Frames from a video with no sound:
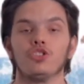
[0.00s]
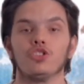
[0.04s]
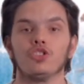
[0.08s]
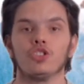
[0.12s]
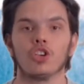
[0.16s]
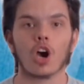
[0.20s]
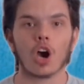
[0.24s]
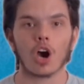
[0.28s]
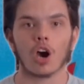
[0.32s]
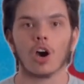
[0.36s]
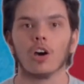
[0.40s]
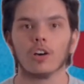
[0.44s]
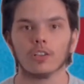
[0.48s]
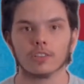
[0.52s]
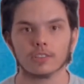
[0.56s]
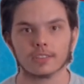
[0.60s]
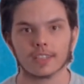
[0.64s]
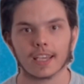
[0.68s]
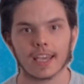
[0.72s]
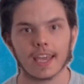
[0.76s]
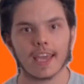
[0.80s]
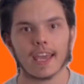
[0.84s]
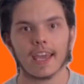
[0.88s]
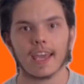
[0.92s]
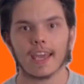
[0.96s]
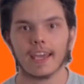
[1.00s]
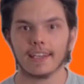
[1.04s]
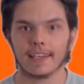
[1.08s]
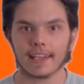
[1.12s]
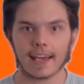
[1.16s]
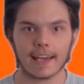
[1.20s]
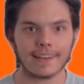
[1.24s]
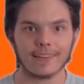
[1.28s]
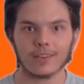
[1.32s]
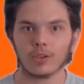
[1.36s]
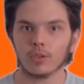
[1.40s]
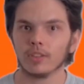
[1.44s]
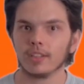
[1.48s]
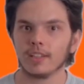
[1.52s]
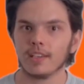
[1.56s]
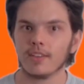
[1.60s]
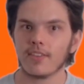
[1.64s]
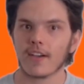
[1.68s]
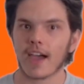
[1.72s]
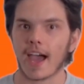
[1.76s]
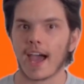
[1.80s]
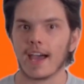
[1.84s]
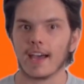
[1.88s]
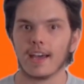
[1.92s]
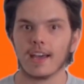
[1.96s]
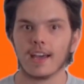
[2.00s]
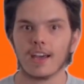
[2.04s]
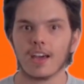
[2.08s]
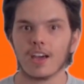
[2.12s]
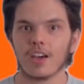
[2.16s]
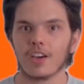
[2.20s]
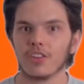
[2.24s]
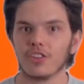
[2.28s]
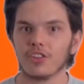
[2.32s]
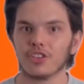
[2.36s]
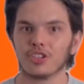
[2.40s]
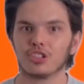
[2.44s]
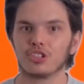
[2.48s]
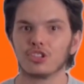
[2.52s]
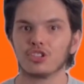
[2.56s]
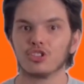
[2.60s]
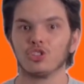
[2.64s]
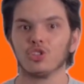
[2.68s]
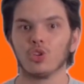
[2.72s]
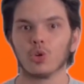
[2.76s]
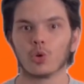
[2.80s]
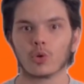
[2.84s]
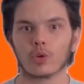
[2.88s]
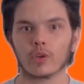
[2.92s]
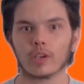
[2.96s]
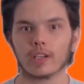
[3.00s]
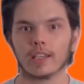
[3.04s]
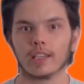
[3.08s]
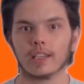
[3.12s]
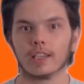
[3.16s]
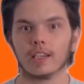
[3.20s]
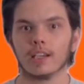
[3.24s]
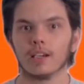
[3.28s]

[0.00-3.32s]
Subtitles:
Jaws. And not only that, the story